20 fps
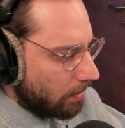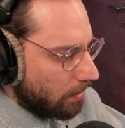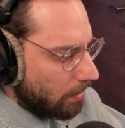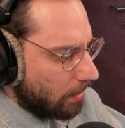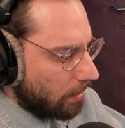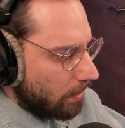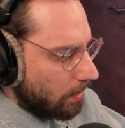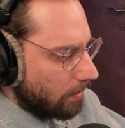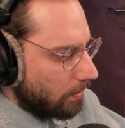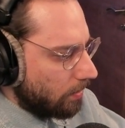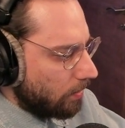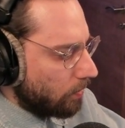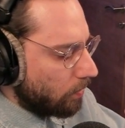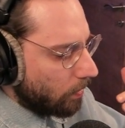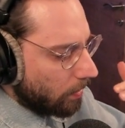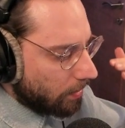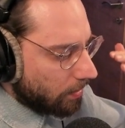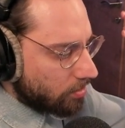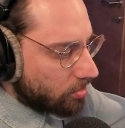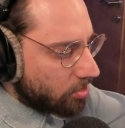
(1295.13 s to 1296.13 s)
a
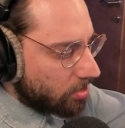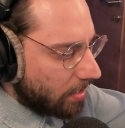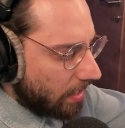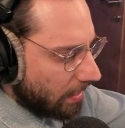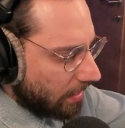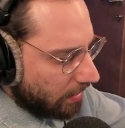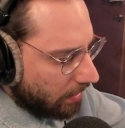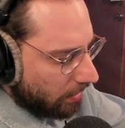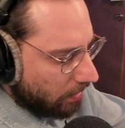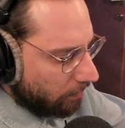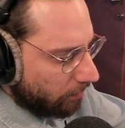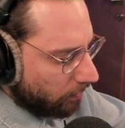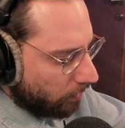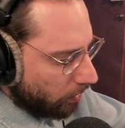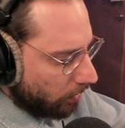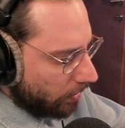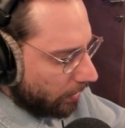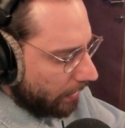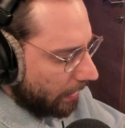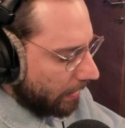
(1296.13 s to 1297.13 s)
new understanding of
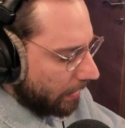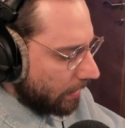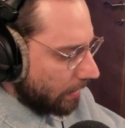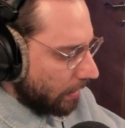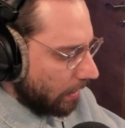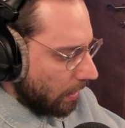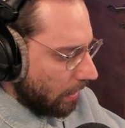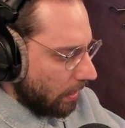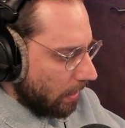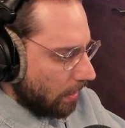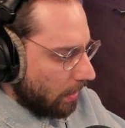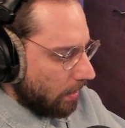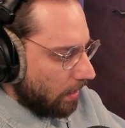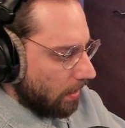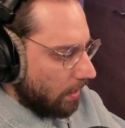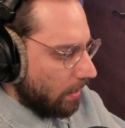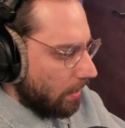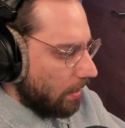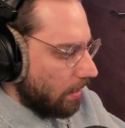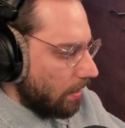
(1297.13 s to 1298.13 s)
learning,
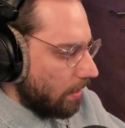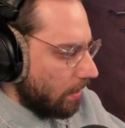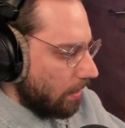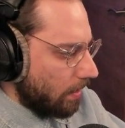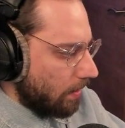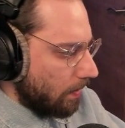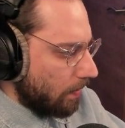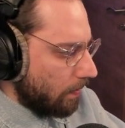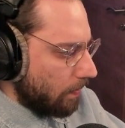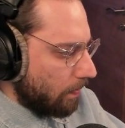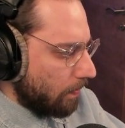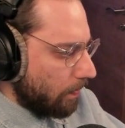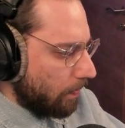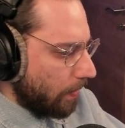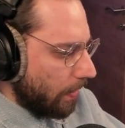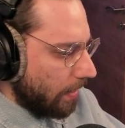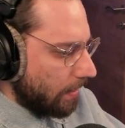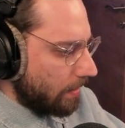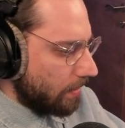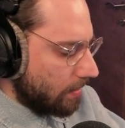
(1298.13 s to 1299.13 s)

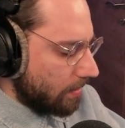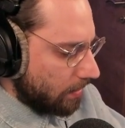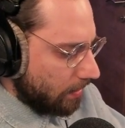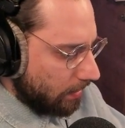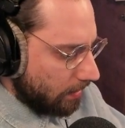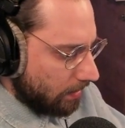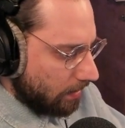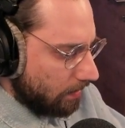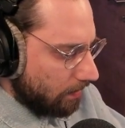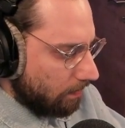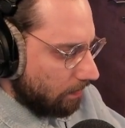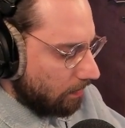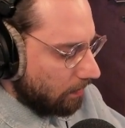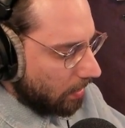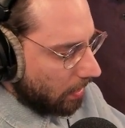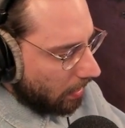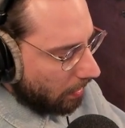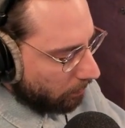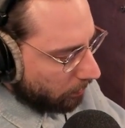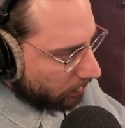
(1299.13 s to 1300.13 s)
by this,
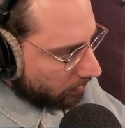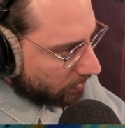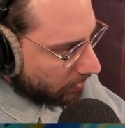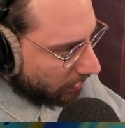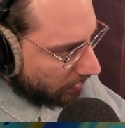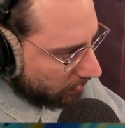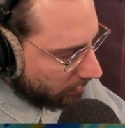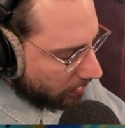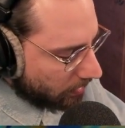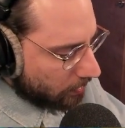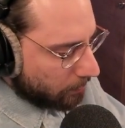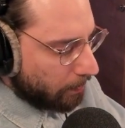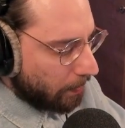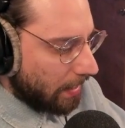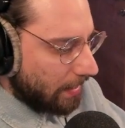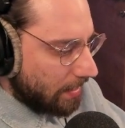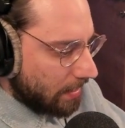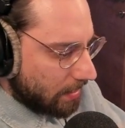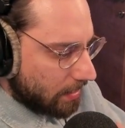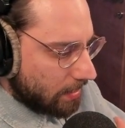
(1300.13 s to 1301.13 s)
I wouldn't say intense,
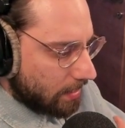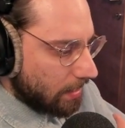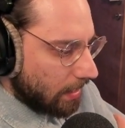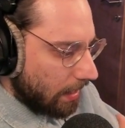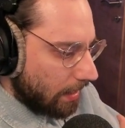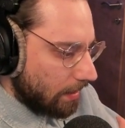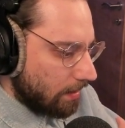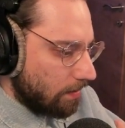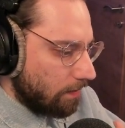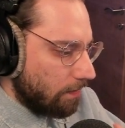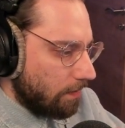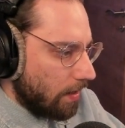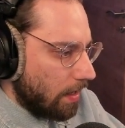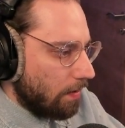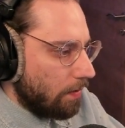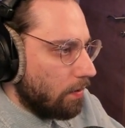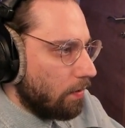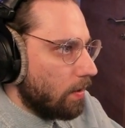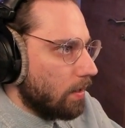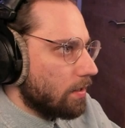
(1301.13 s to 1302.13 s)
by this like
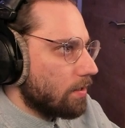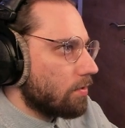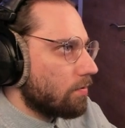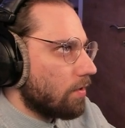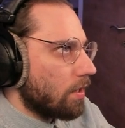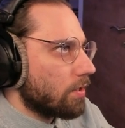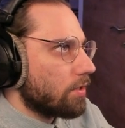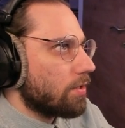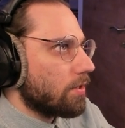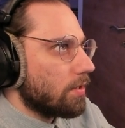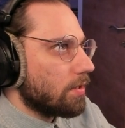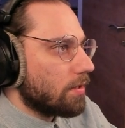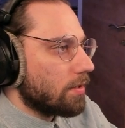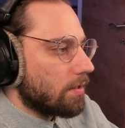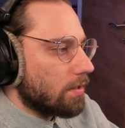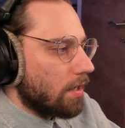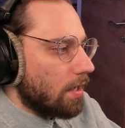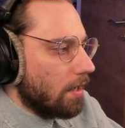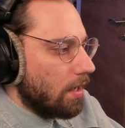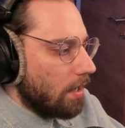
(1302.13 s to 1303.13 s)
very well
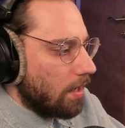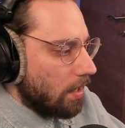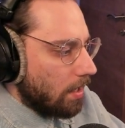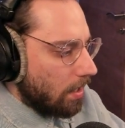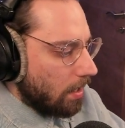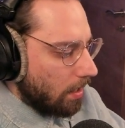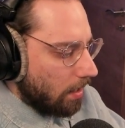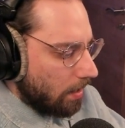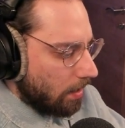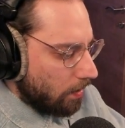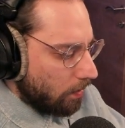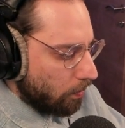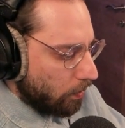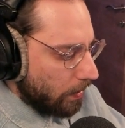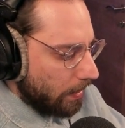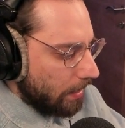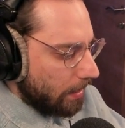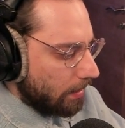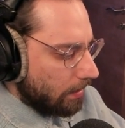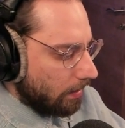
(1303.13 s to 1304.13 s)
structured
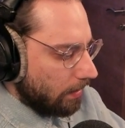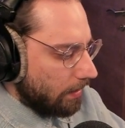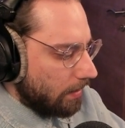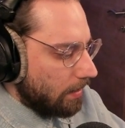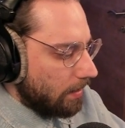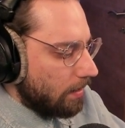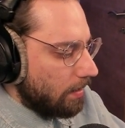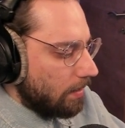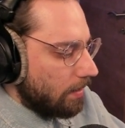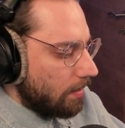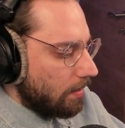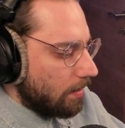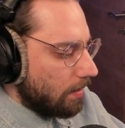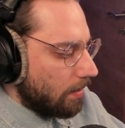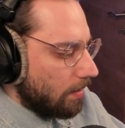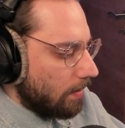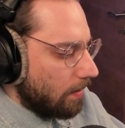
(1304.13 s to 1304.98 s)
weekly